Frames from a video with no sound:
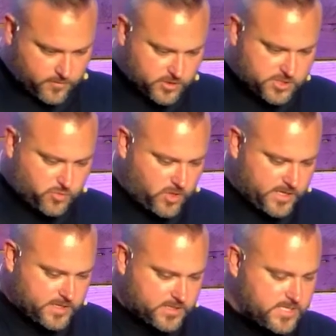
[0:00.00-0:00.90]
Verse
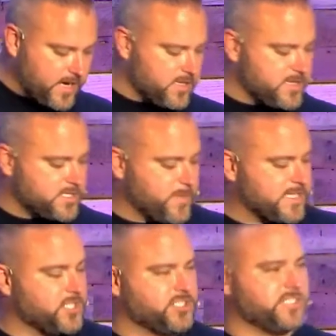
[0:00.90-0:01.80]
20, the title of this
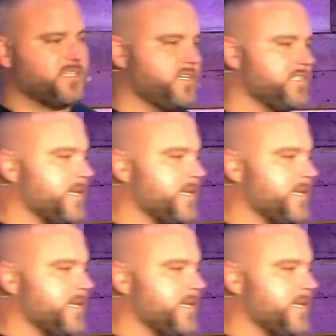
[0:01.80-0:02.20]
message is The